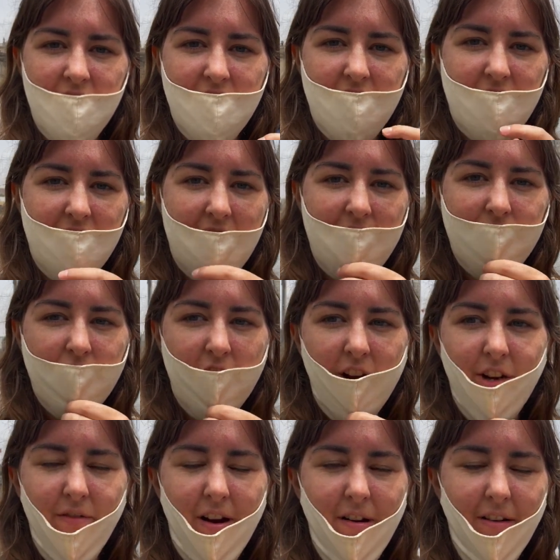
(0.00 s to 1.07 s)
They're kind of
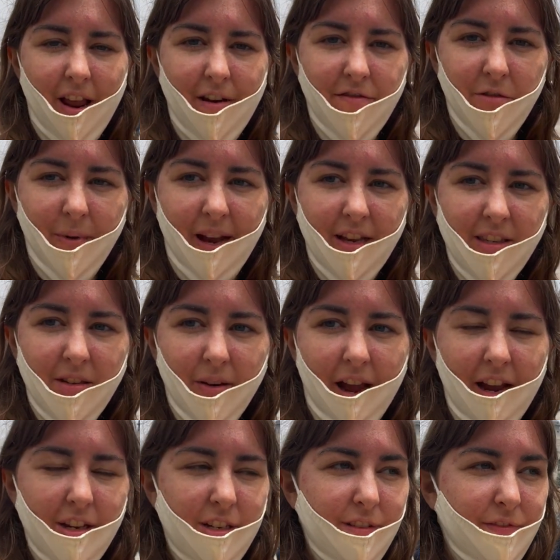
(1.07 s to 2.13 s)
dotted around everywhere, so it
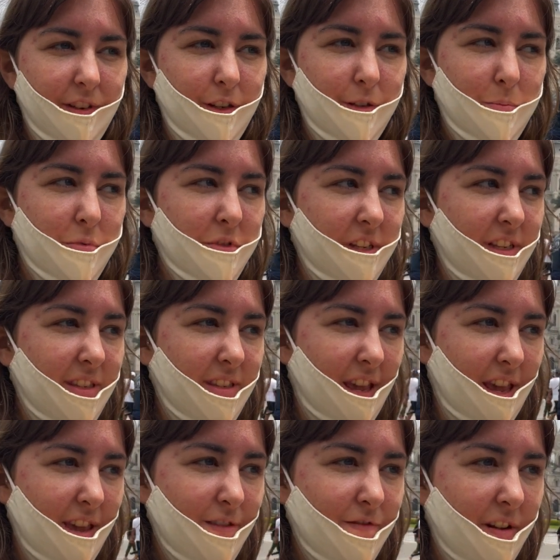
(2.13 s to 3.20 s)
actually feels pretty
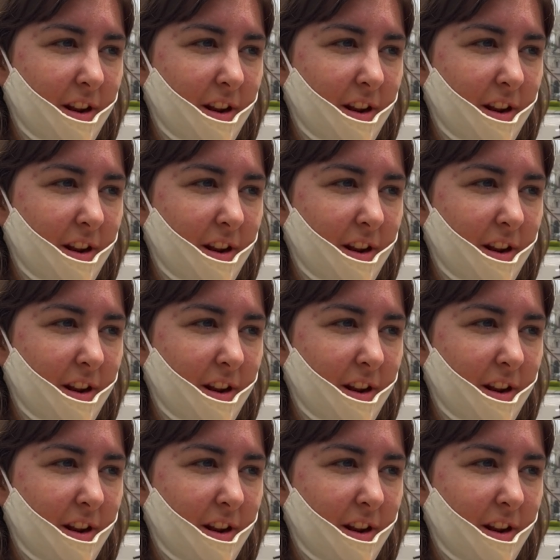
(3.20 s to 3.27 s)
safe.